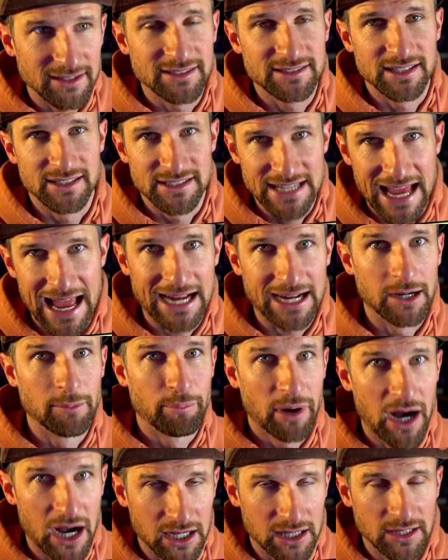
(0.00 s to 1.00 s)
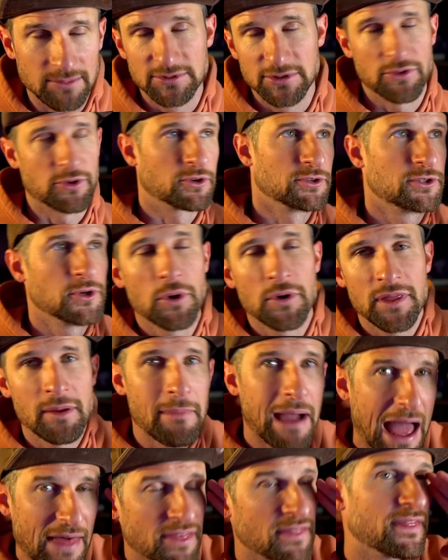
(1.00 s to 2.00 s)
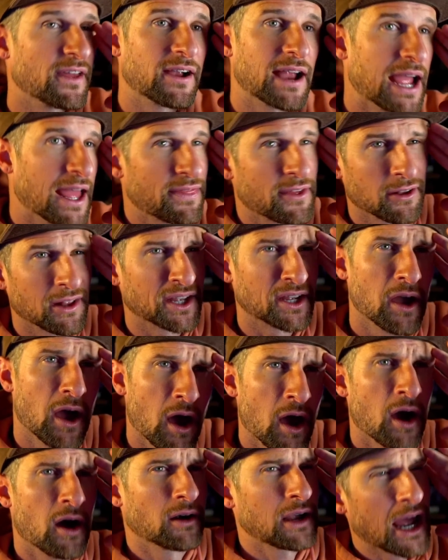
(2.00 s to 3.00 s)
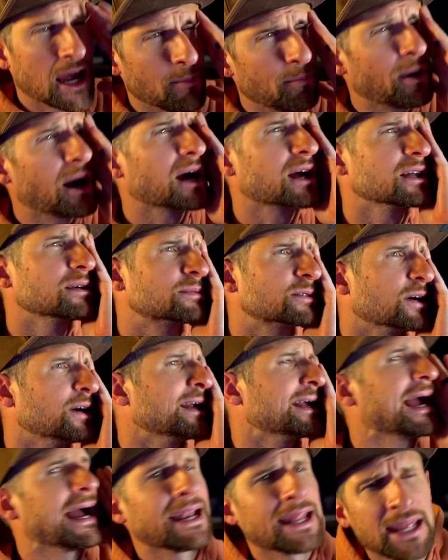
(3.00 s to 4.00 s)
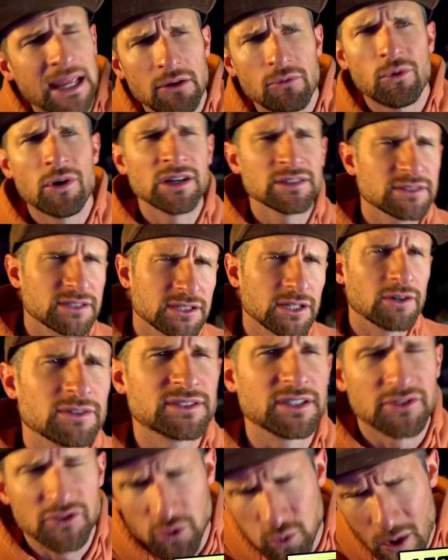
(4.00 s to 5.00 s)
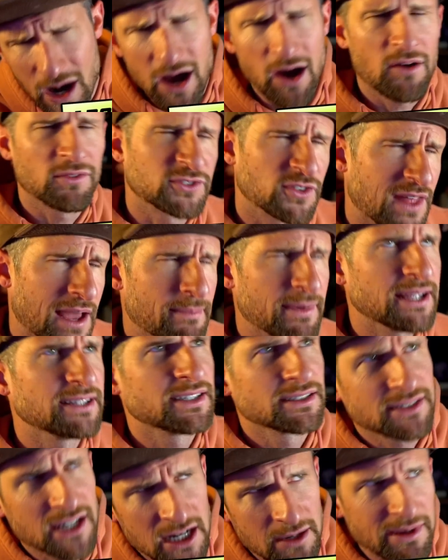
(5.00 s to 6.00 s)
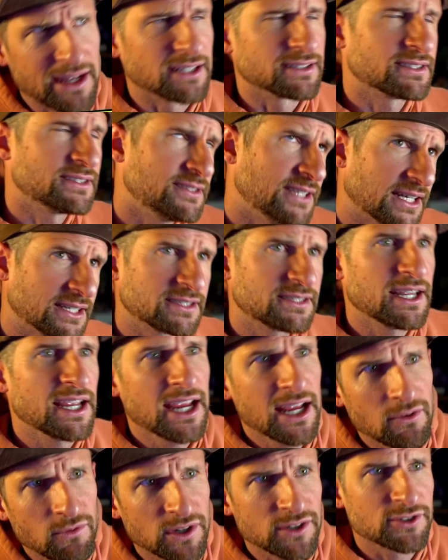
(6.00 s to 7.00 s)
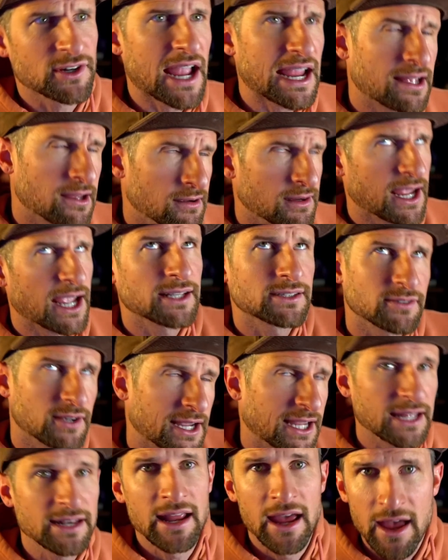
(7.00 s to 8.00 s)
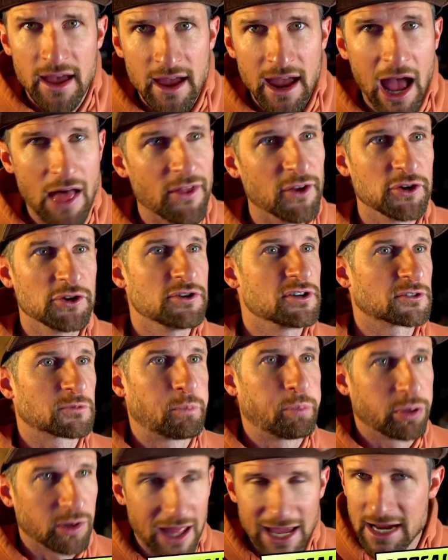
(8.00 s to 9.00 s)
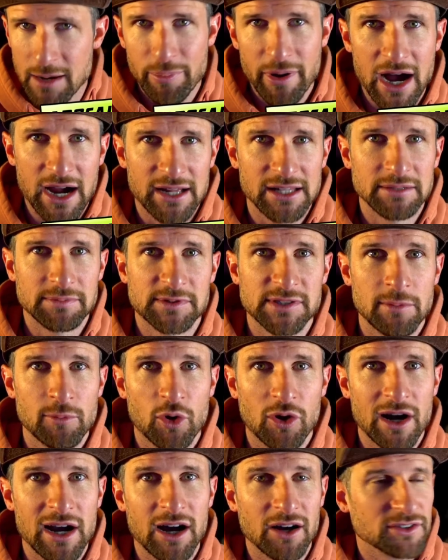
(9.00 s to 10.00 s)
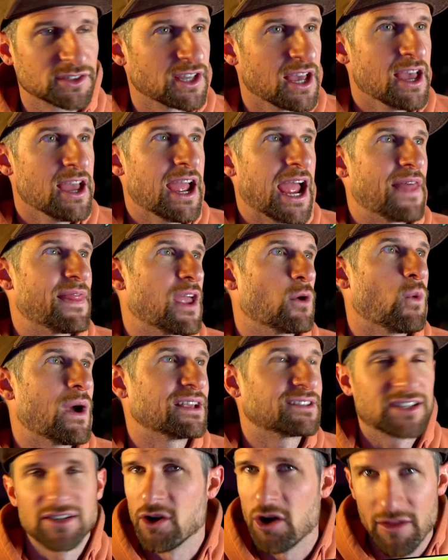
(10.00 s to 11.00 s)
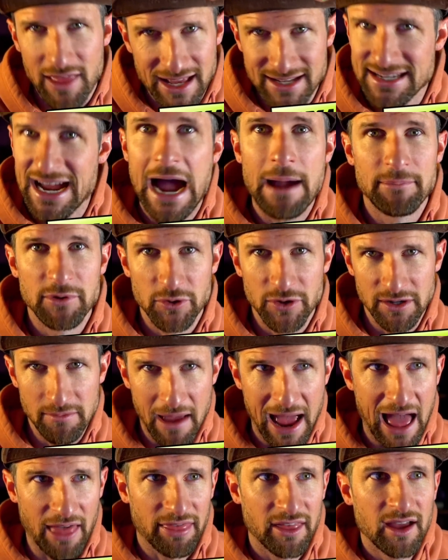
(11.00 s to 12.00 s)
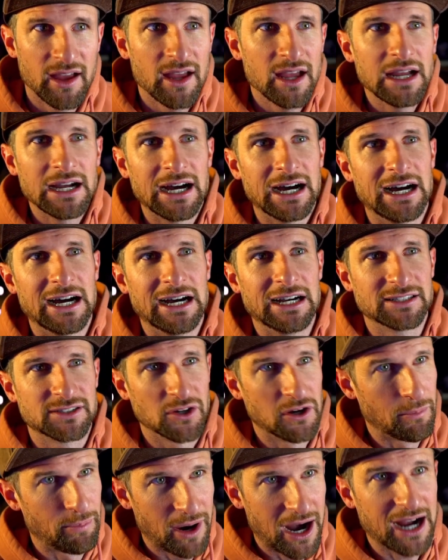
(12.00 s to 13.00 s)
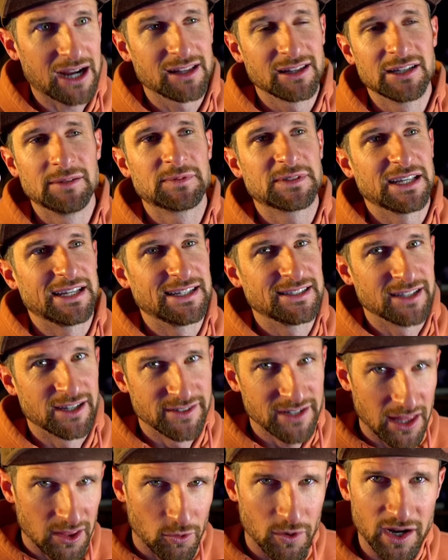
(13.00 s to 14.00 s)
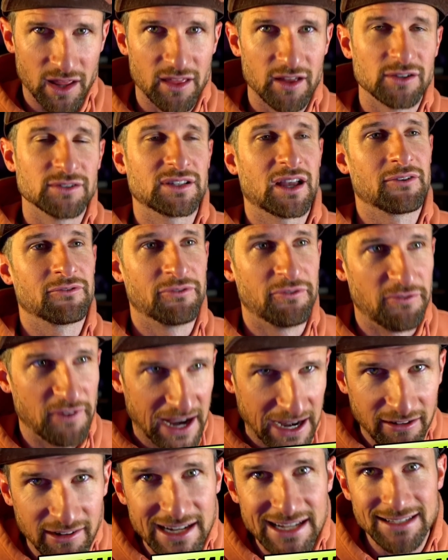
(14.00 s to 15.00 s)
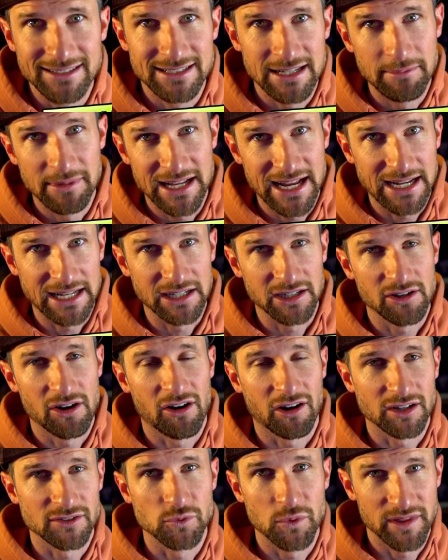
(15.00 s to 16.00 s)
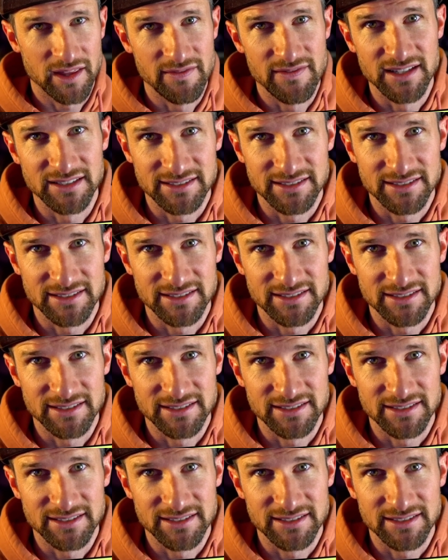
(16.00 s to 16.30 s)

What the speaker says: to tag Apocalypse, so they're doing the math in their head. They're like, okay, Apocalypse already got hit once, so at 12, so that means it's going to be at 16 when Dracula, okay, so I can, and then you just play Apocalypse somewhere else, and they wasted all that time doing math. So Apocalypse is another one of those very intimidating cards within this